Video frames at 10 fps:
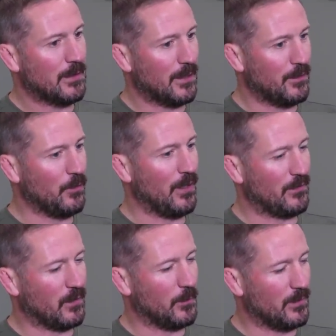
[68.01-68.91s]
I do think
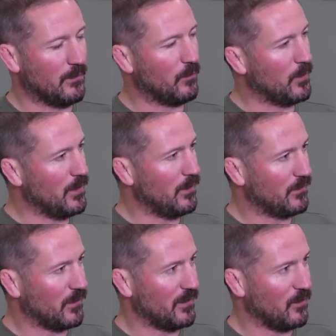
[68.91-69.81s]
it's a little bit different when you
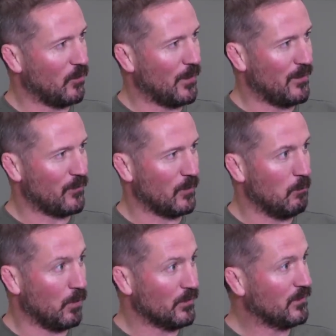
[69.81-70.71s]
decide to go away for
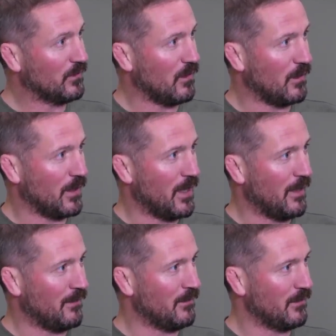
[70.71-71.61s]
months on
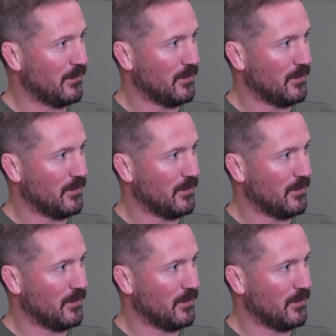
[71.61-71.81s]
end